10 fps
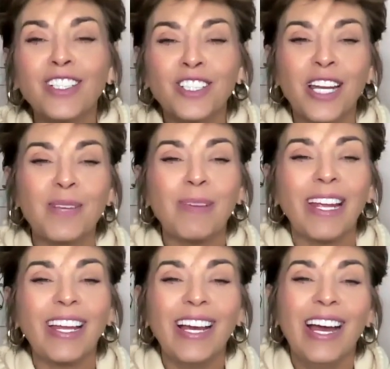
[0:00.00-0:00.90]

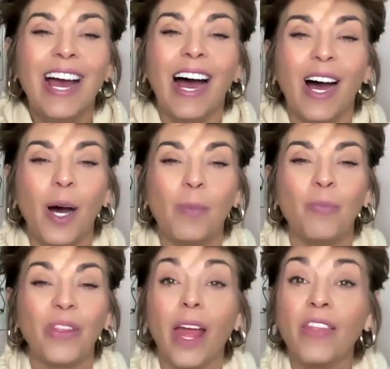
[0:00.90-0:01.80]
shaming.
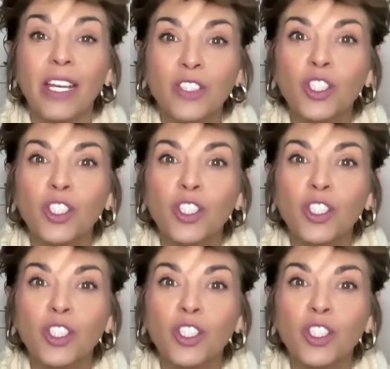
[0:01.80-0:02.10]
And then